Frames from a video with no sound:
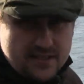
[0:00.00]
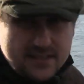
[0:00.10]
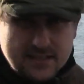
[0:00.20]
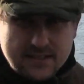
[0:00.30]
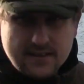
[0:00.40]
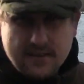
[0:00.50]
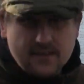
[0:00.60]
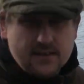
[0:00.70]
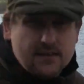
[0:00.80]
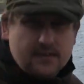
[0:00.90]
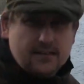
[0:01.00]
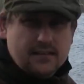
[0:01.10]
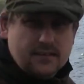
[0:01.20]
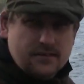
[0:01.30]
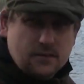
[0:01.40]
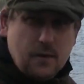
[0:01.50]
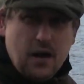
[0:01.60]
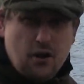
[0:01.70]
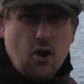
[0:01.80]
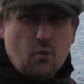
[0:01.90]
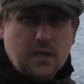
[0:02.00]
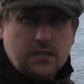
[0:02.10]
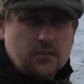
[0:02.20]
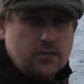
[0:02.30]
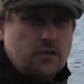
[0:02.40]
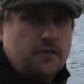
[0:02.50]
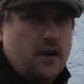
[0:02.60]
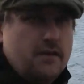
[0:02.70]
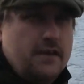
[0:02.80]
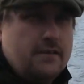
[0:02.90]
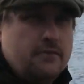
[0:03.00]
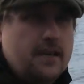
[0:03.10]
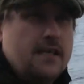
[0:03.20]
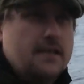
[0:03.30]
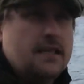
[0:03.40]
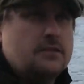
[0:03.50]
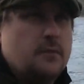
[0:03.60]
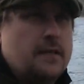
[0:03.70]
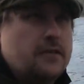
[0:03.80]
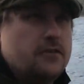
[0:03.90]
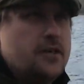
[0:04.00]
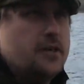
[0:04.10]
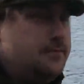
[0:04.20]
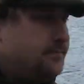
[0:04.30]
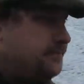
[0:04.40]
this is quite a cold winter so far, and it really, the last week or so.